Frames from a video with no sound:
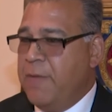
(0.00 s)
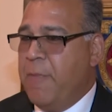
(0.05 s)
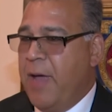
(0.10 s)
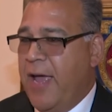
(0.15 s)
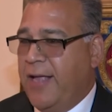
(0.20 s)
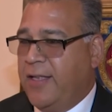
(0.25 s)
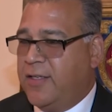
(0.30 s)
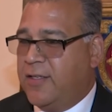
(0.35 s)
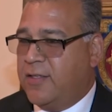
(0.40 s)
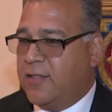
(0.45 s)

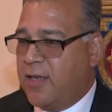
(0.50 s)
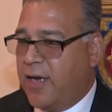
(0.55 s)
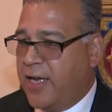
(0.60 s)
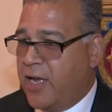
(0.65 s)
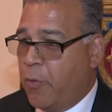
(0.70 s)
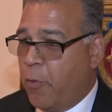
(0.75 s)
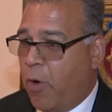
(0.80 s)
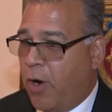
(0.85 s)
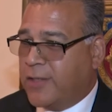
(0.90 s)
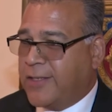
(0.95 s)

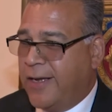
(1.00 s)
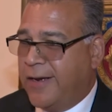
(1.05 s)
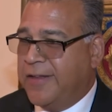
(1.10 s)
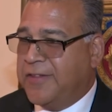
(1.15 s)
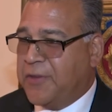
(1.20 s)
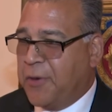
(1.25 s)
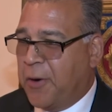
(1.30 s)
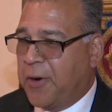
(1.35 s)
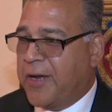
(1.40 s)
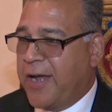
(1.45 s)
obligations
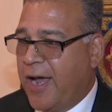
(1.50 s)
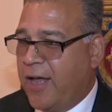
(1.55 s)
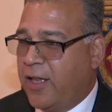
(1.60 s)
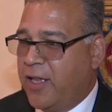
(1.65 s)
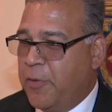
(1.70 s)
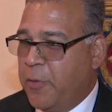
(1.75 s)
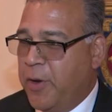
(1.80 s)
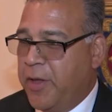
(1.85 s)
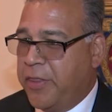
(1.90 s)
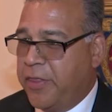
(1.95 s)
are the
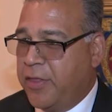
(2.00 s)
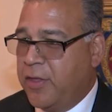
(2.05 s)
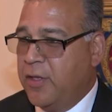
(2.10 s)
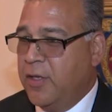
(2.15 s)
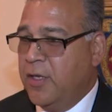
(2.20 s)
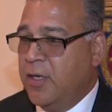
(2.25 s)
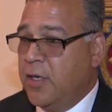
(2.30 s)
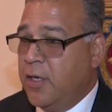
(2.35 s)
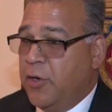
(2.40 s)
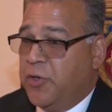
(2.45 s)
reason,
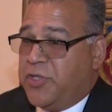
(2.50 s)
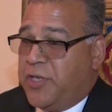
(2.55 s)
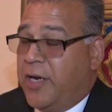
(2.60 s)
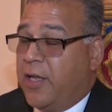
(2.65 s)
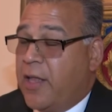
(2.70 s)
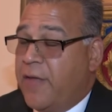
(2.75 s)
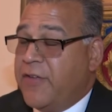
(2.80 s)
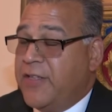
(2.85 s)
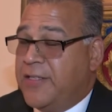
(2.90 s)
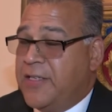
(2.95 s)
but
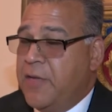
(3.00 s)
do